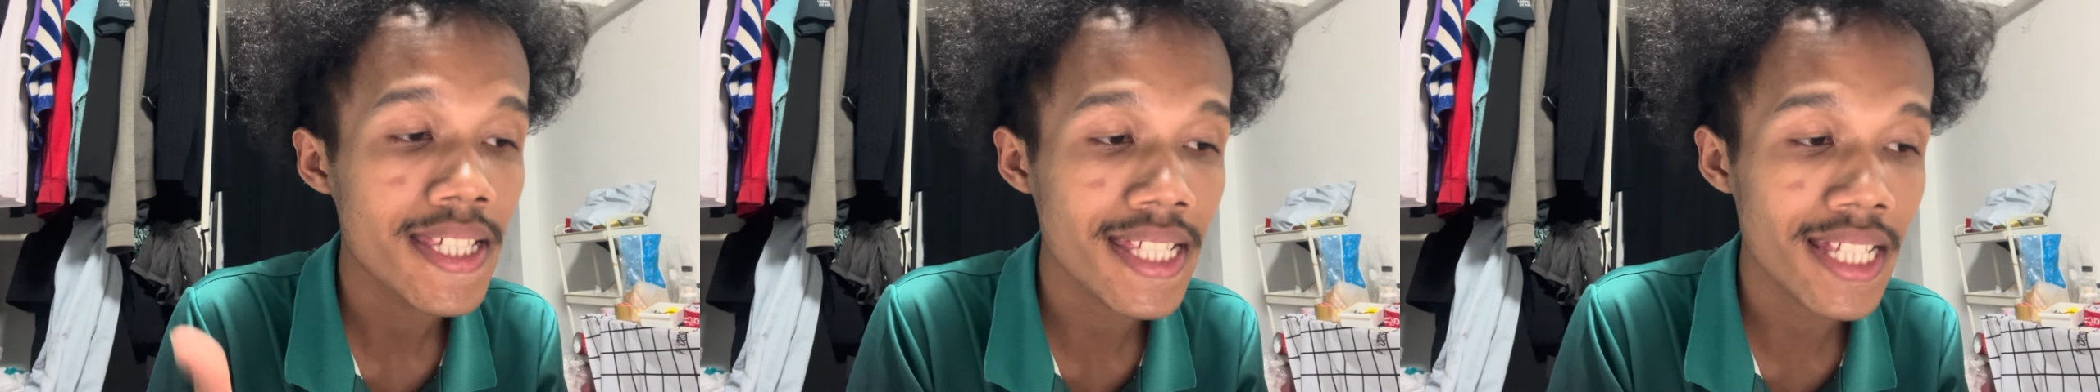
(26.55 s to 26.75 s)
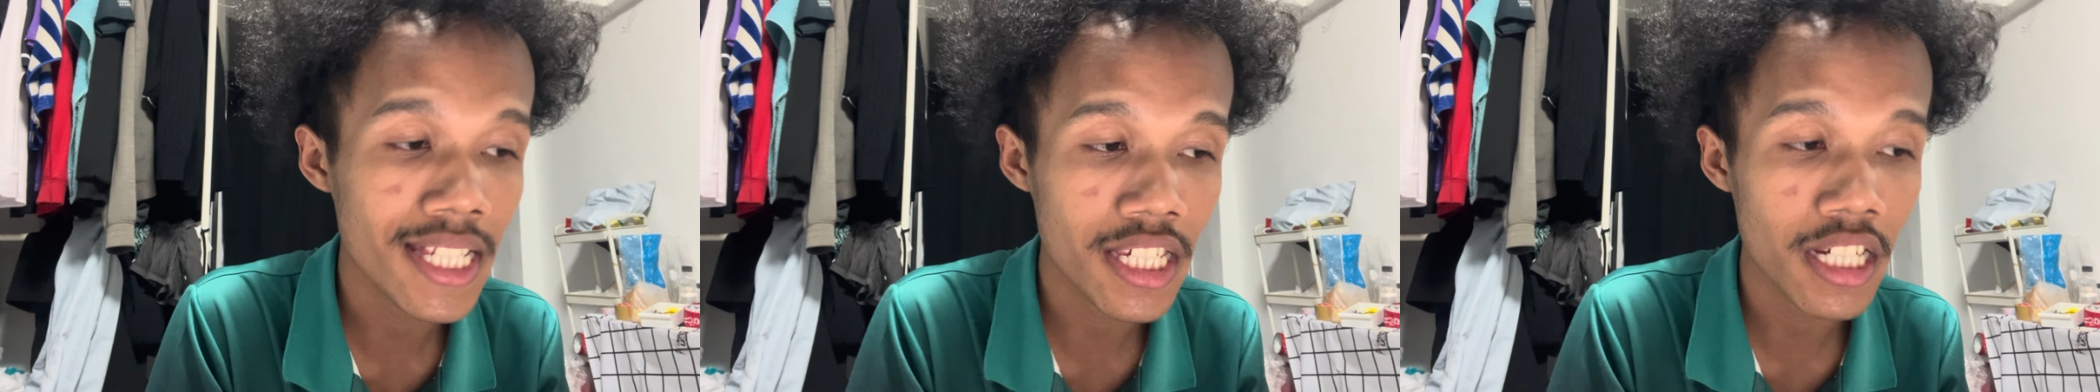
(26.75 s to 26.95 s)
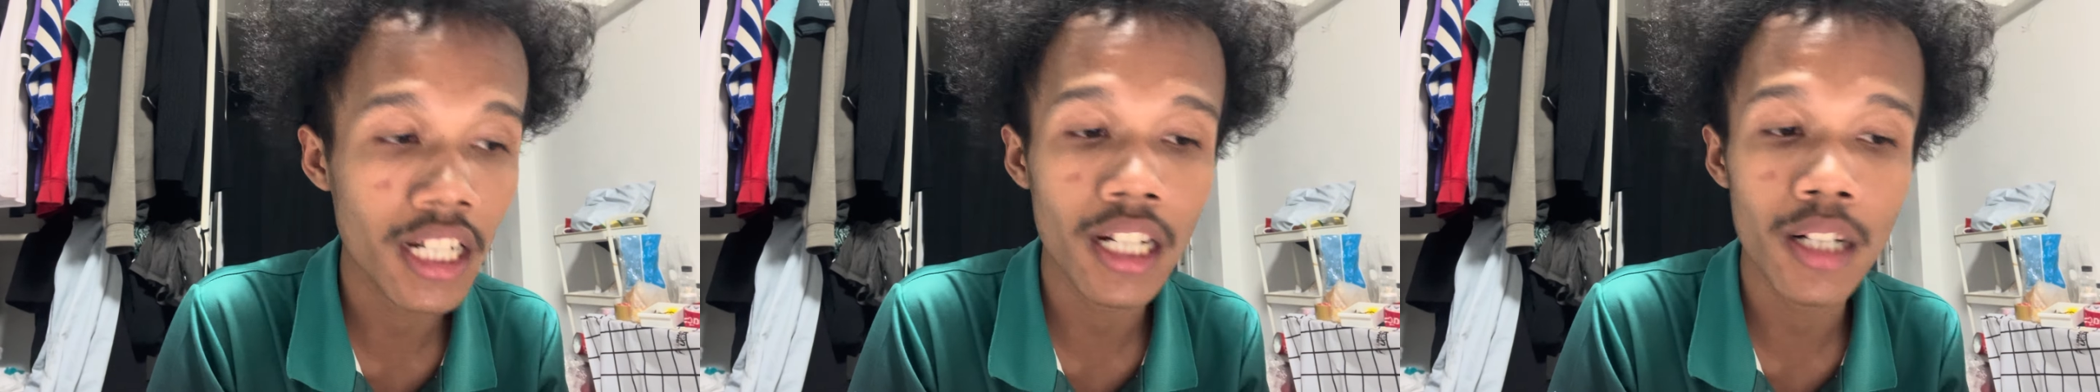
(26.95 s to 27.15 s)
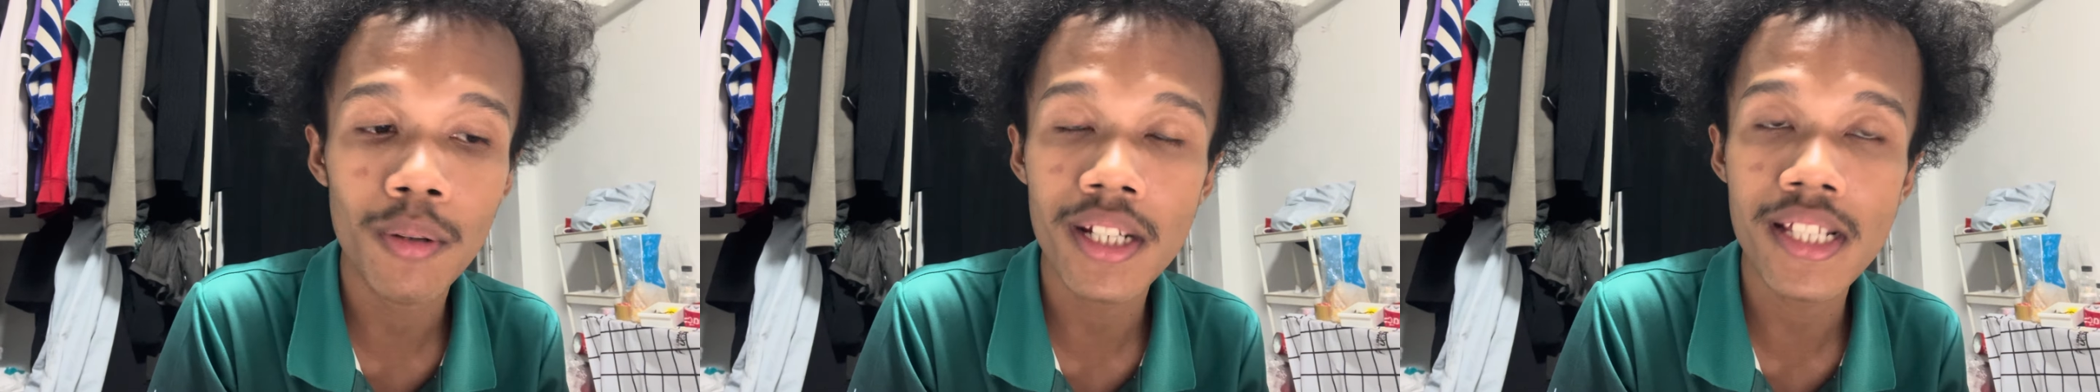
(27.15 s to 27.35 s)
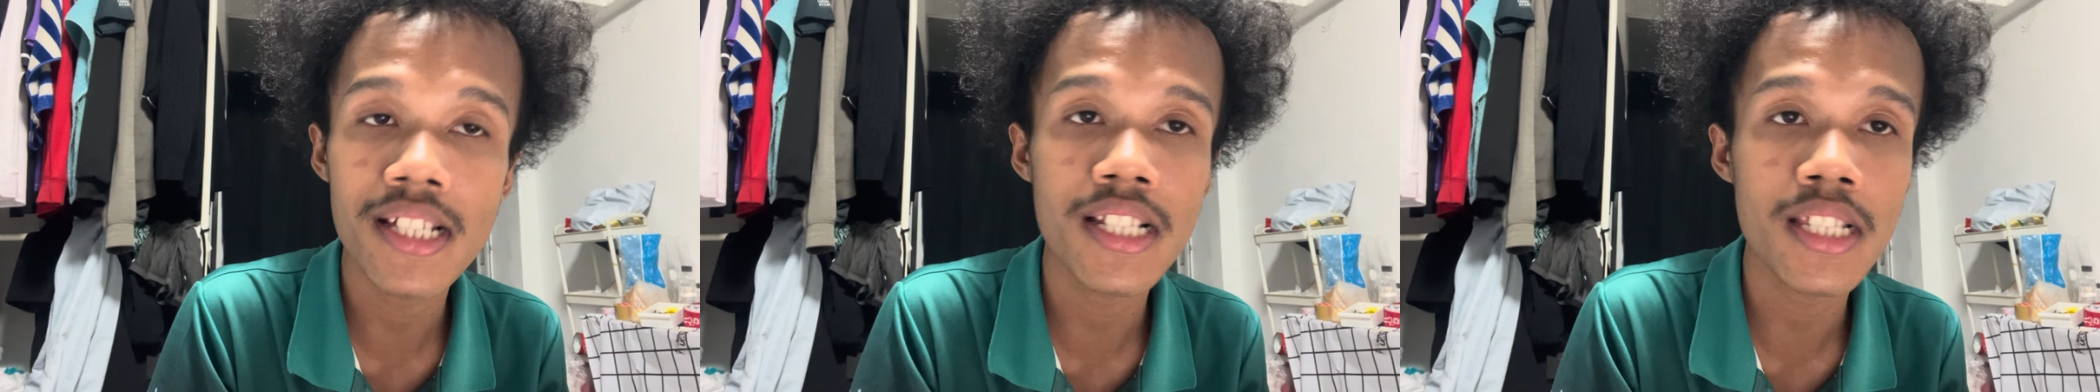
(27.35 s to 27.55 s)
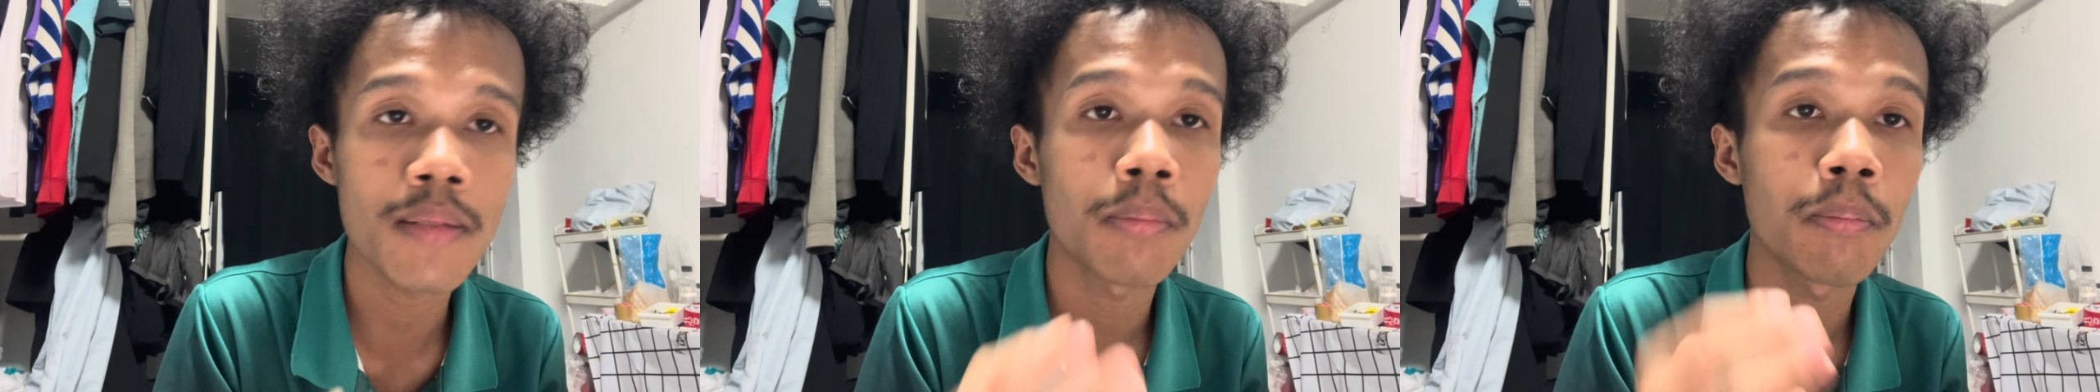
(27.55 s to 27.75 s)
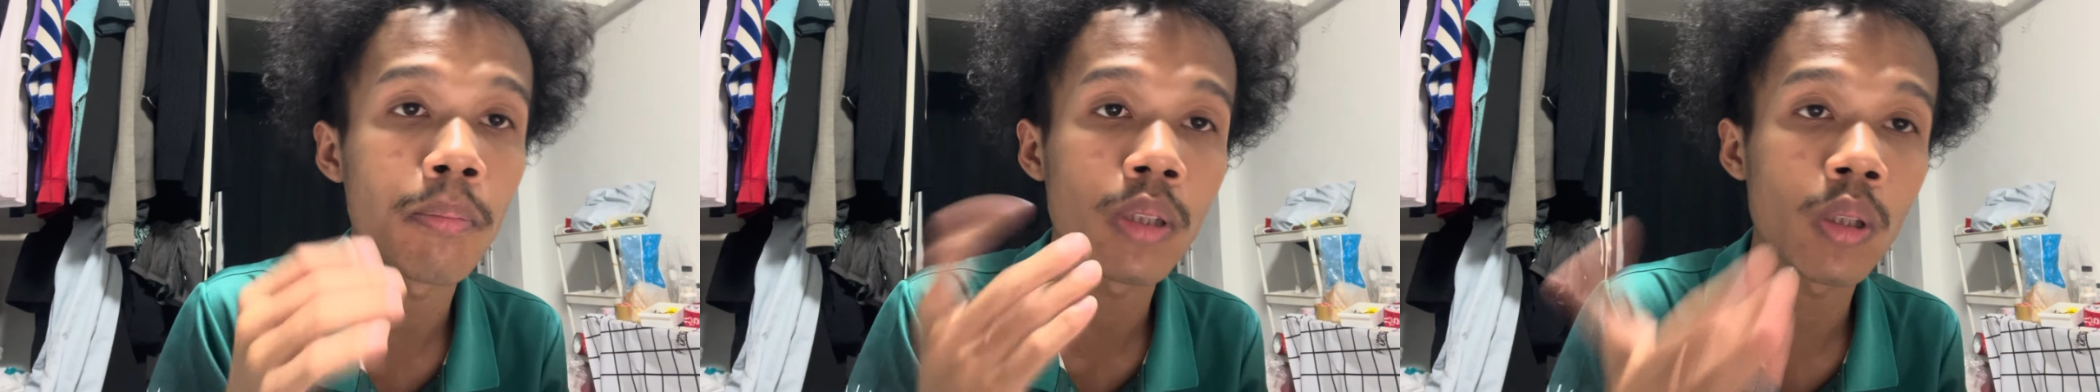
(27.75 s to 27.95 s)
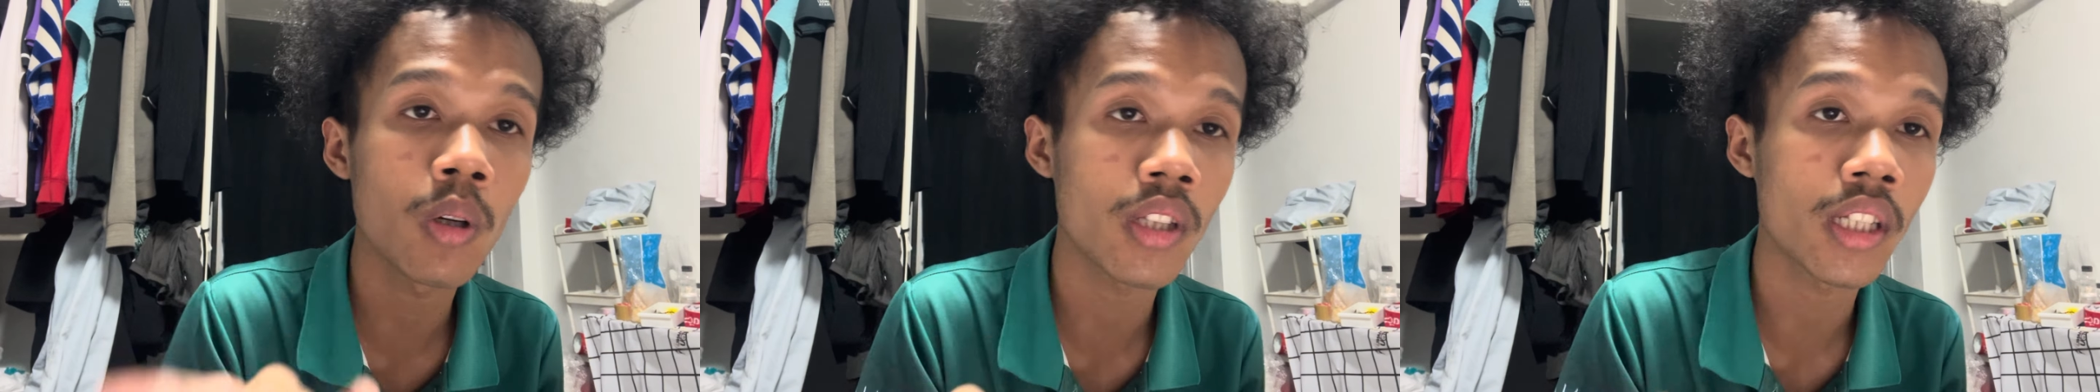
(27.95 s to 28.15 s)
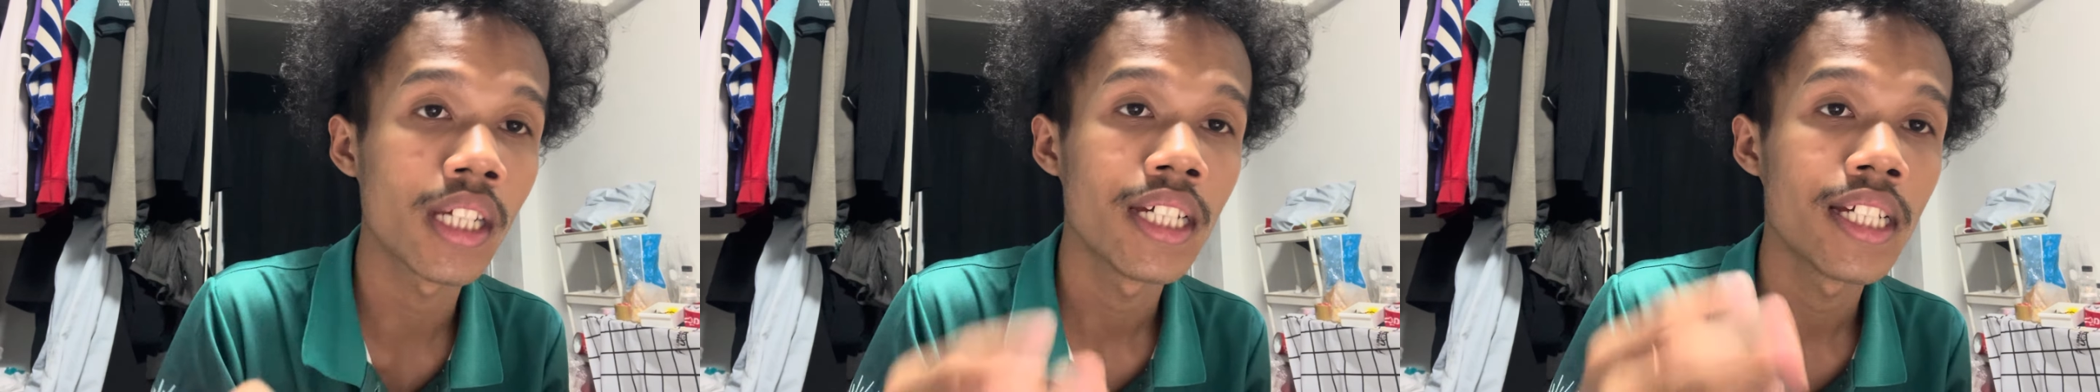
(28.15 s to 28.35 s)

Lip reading: such as characters, plot,